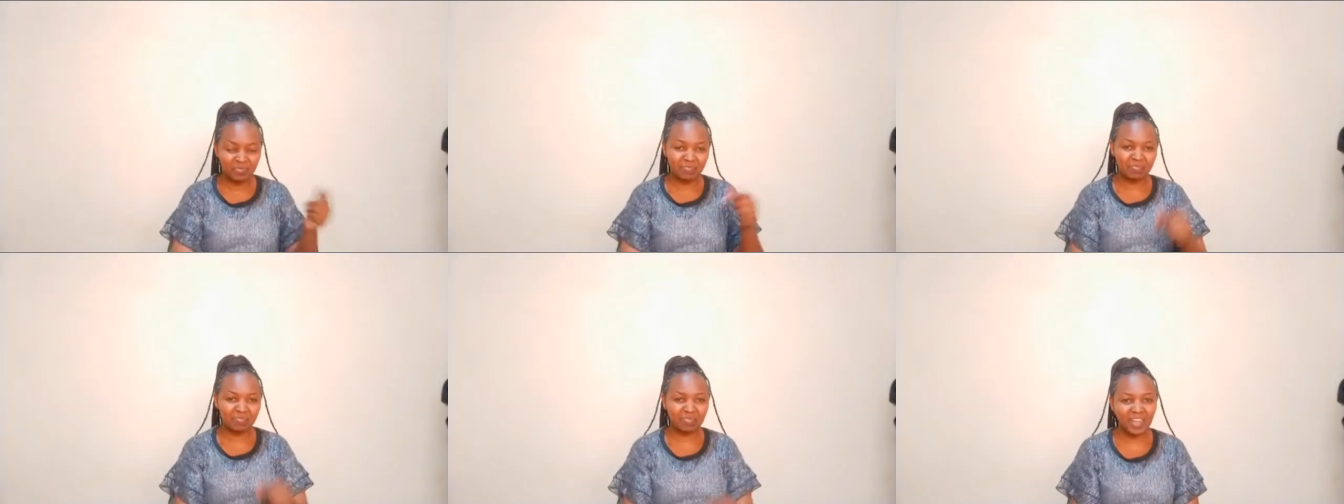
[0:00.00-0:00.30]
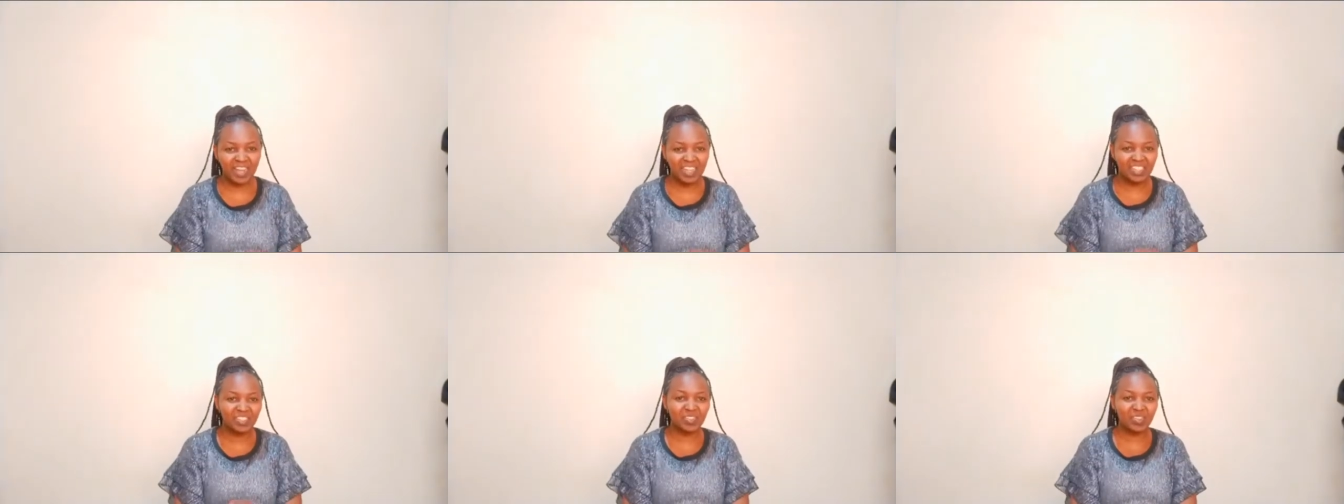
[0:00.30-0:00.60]

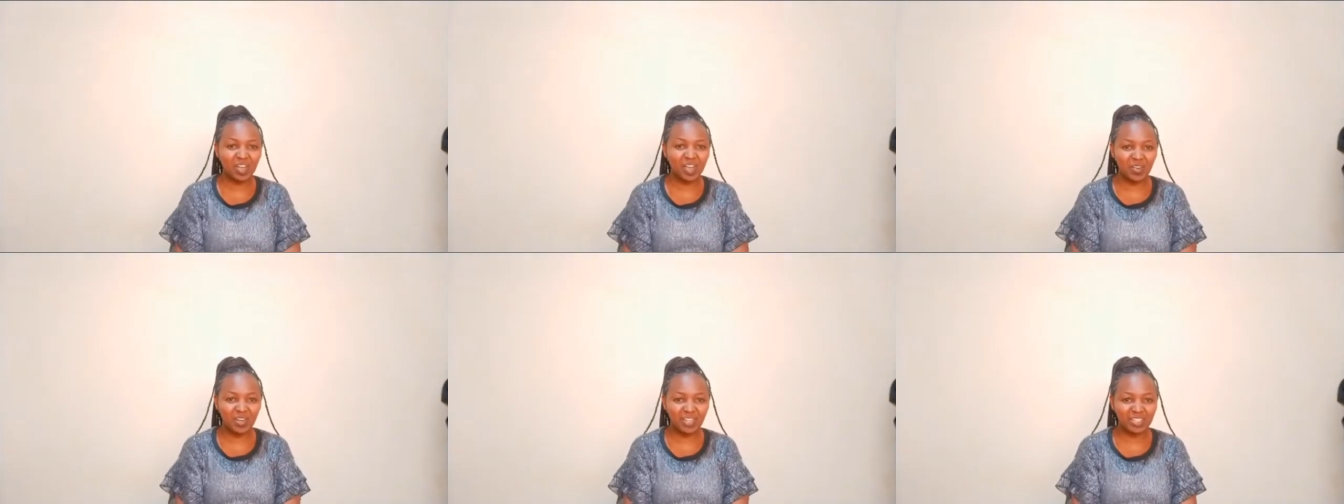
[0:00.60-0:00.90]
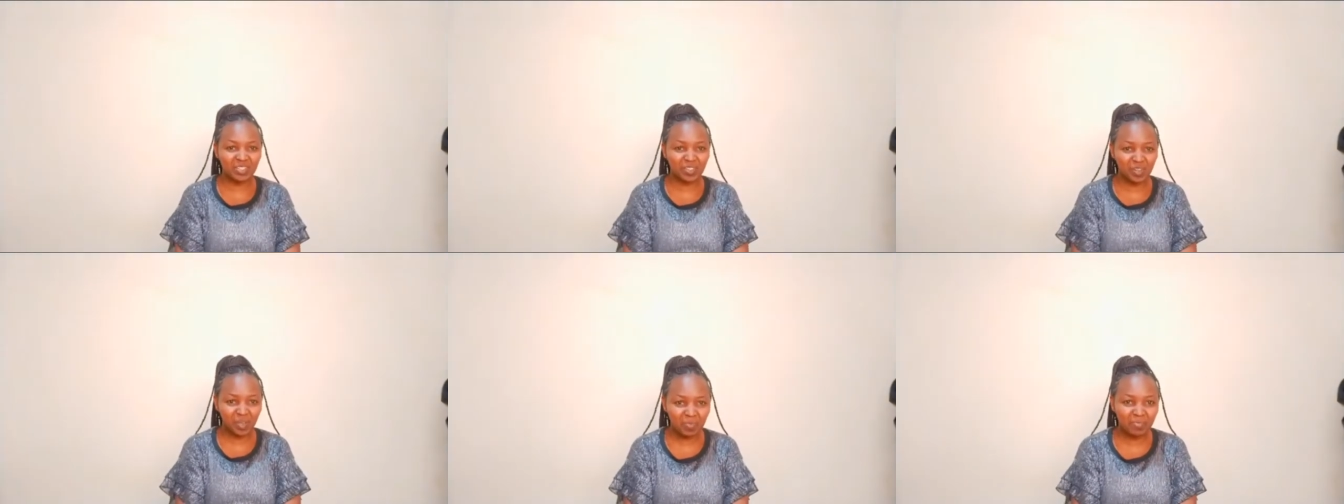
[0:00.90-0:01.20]
Back to our
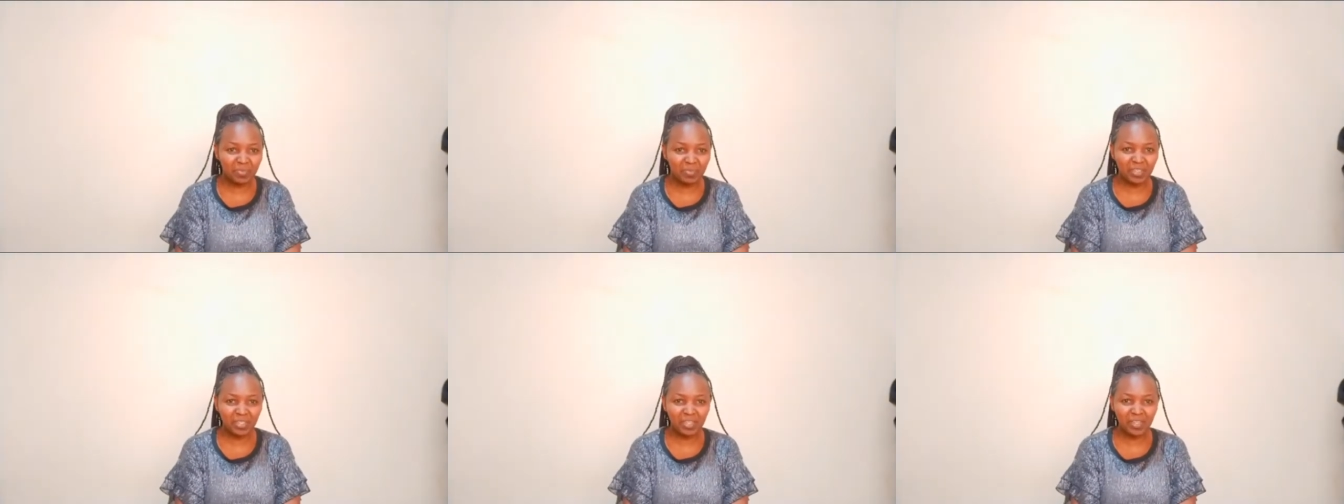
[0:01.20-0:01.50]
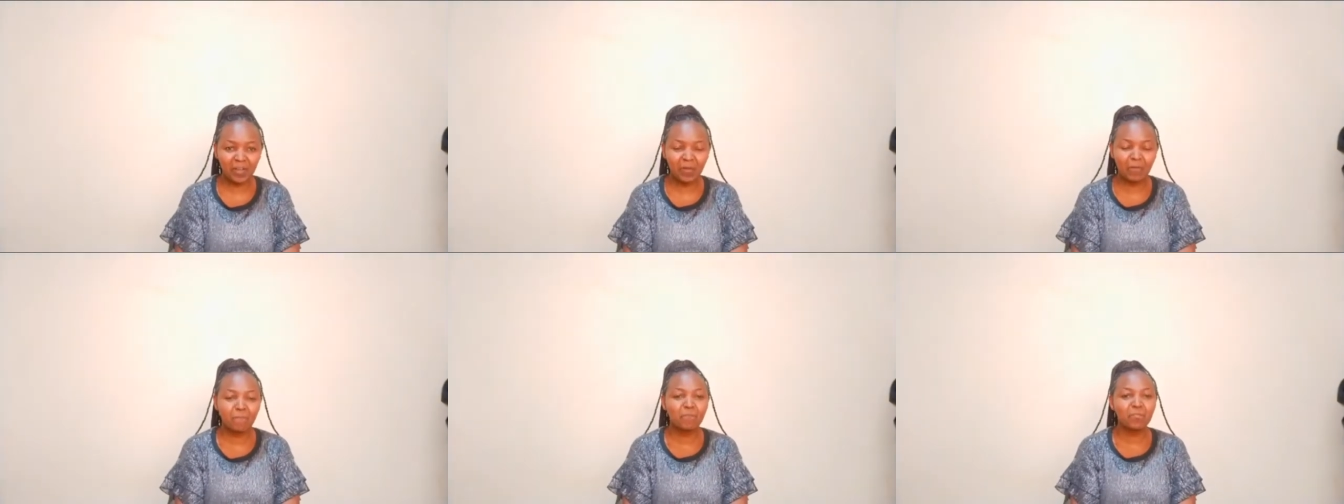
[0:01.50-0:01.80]
topic
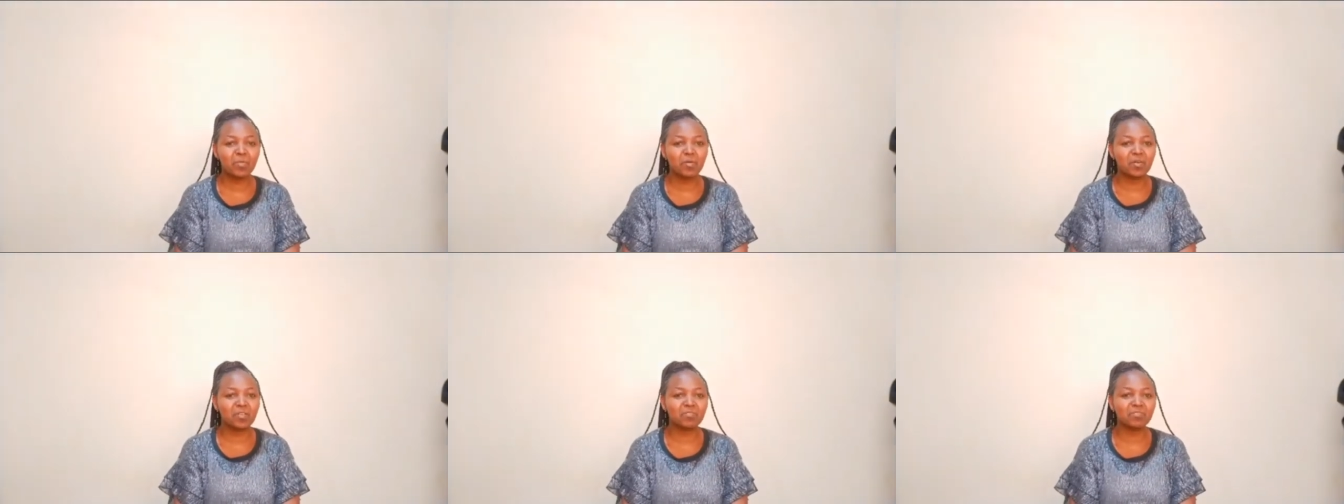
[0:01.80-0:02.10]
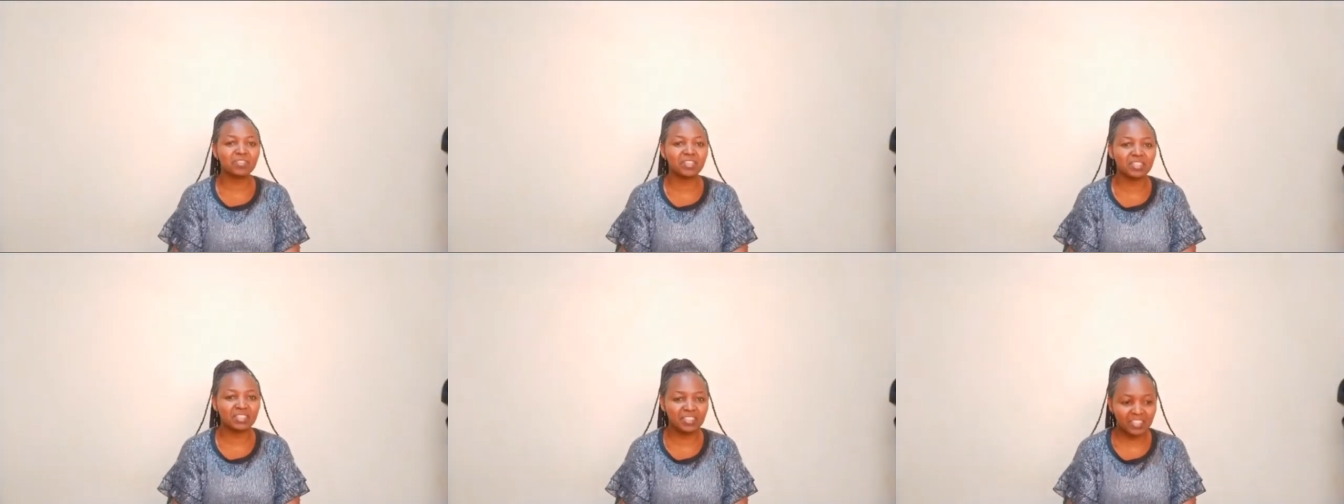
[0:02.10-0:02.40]
of
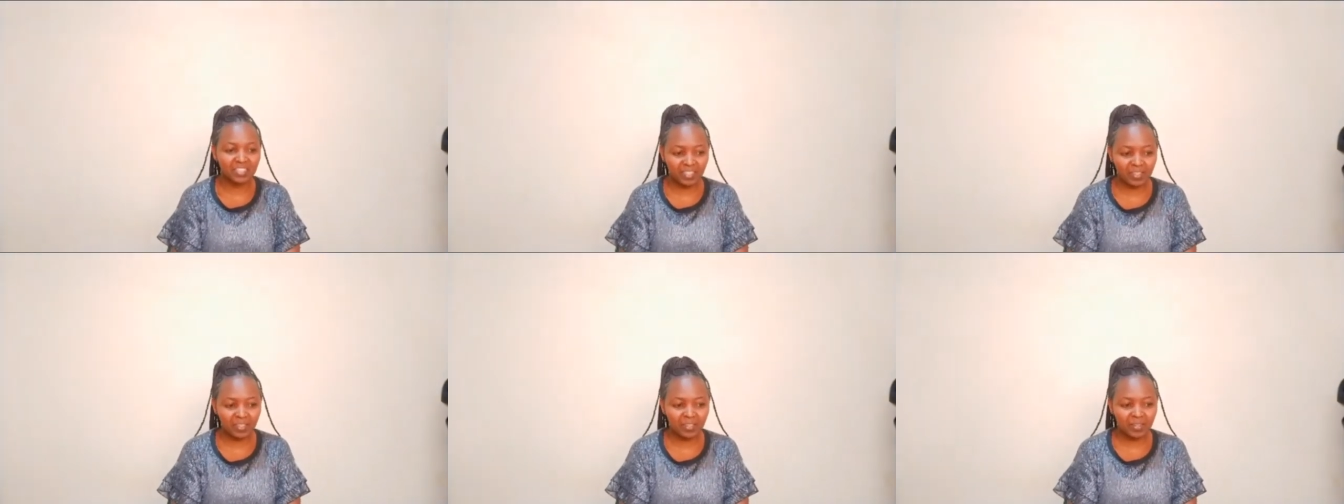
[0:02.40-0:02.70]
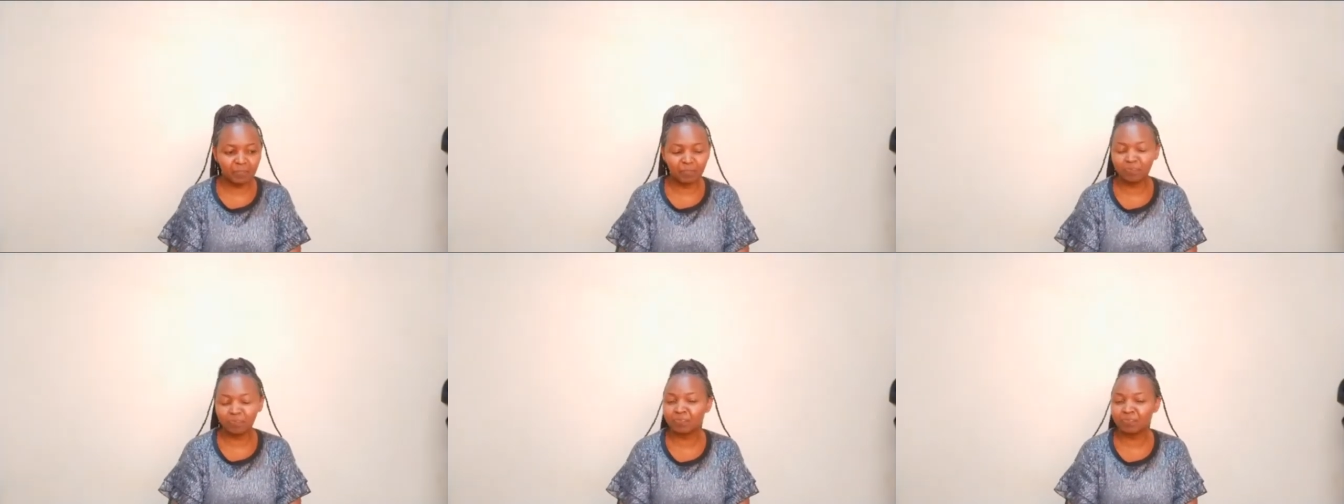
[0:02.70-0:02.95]
the day.